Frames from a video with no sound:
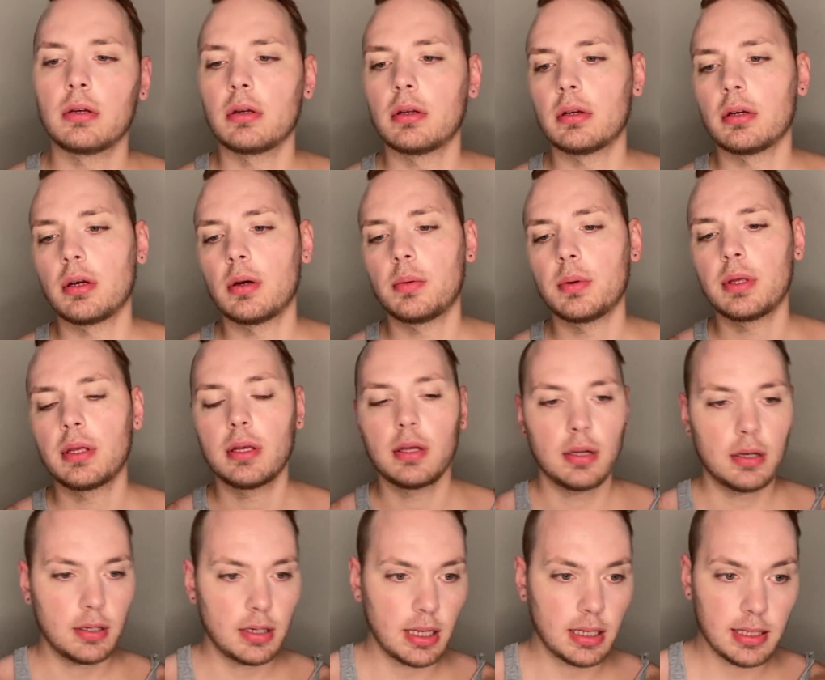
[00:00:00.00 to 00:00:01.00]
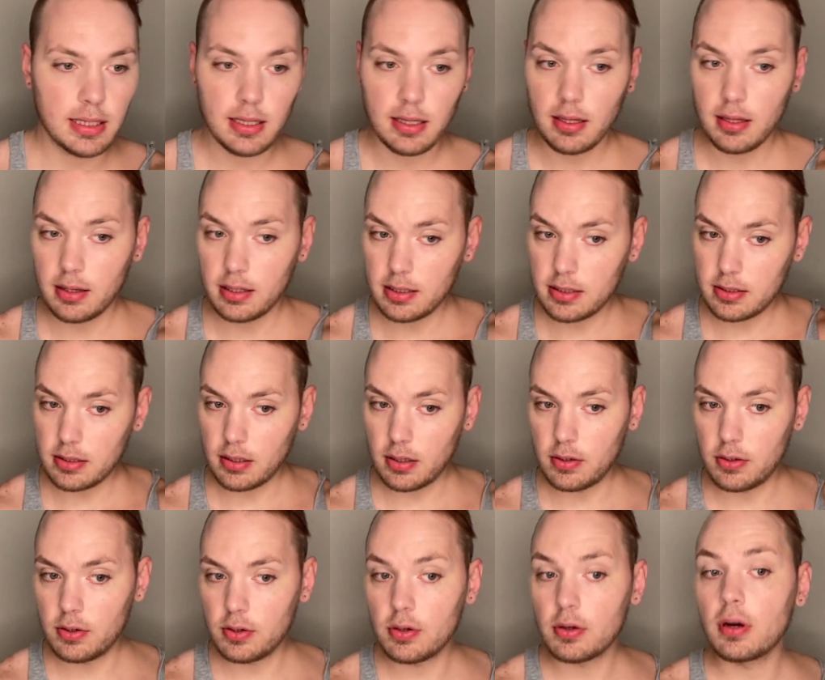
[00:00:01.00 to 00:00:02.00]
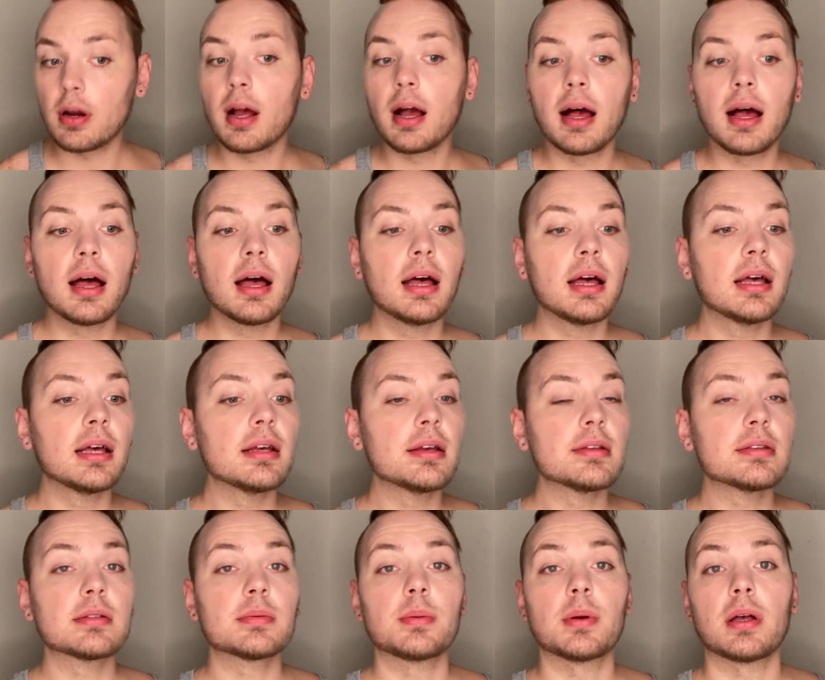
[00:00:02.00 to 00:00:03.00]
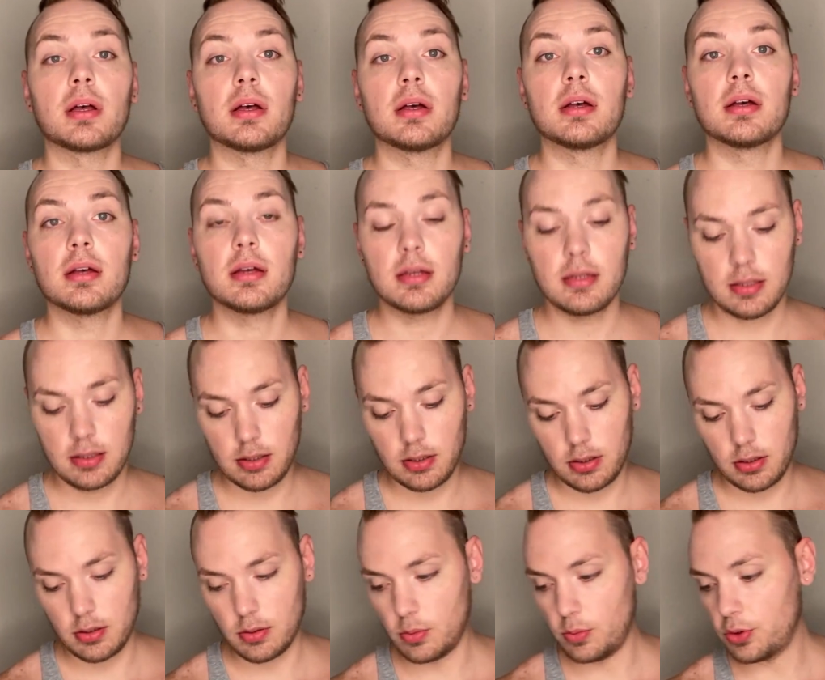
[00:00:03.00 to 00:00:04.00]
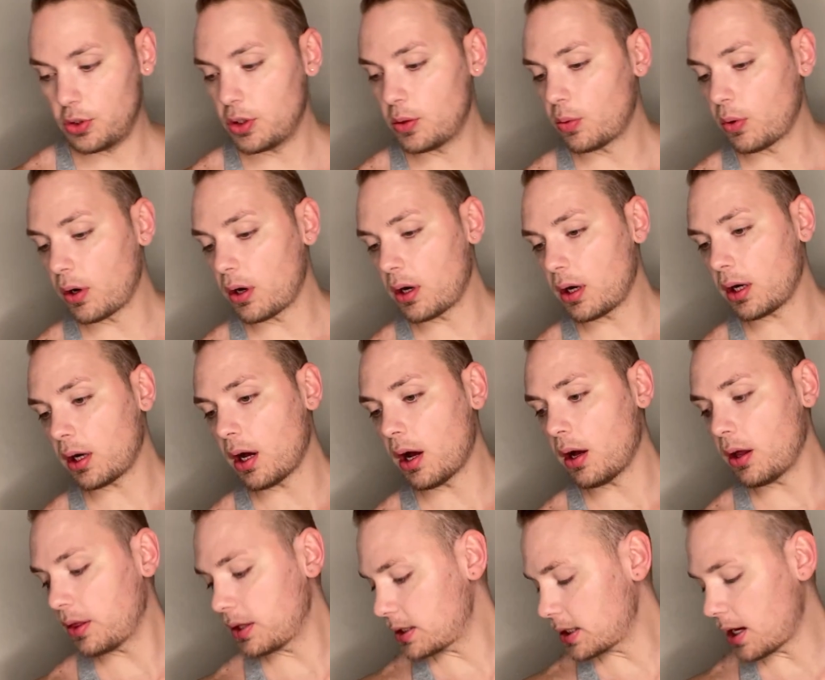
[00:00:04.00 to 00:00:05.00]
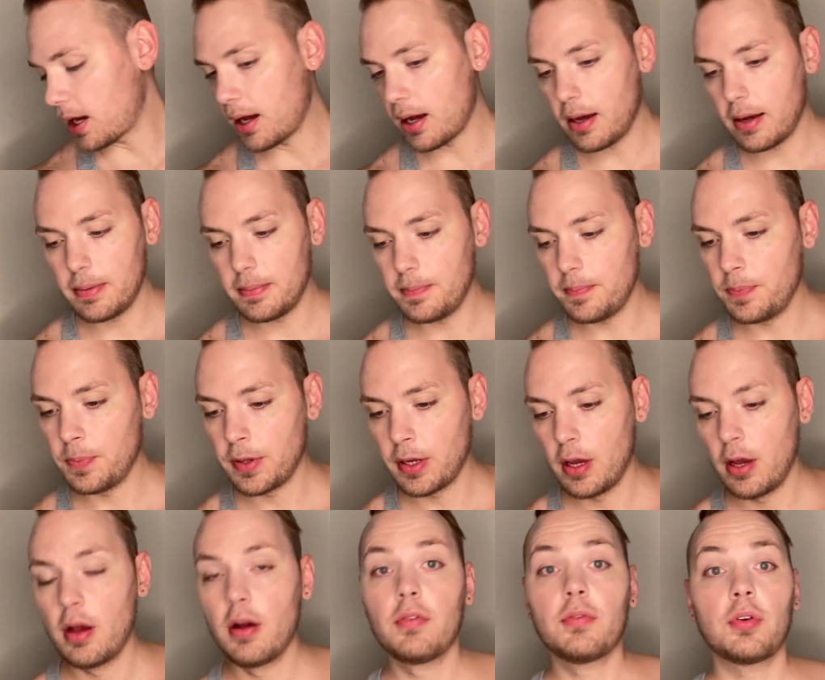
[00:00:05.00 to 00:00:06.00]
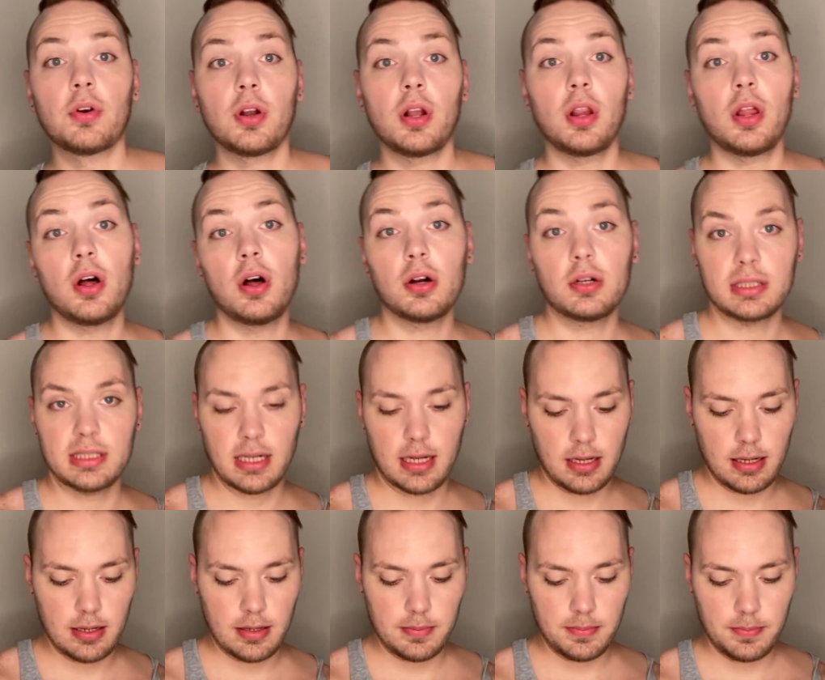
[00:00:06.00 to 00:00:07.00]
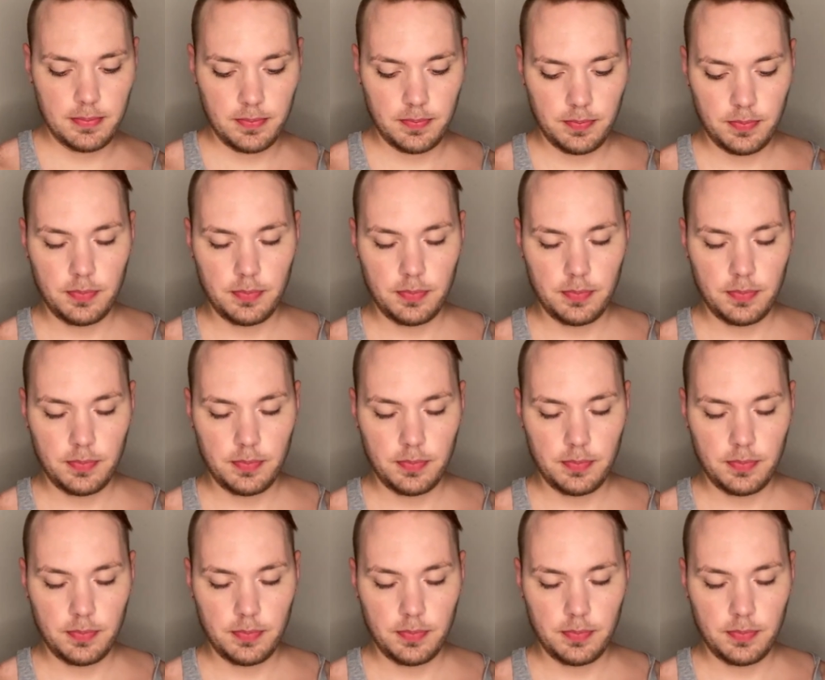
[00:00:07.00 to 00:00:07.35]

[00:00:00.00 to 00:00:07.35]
I'm gonna go in and get these under eyes, because when you work all the time for a long time,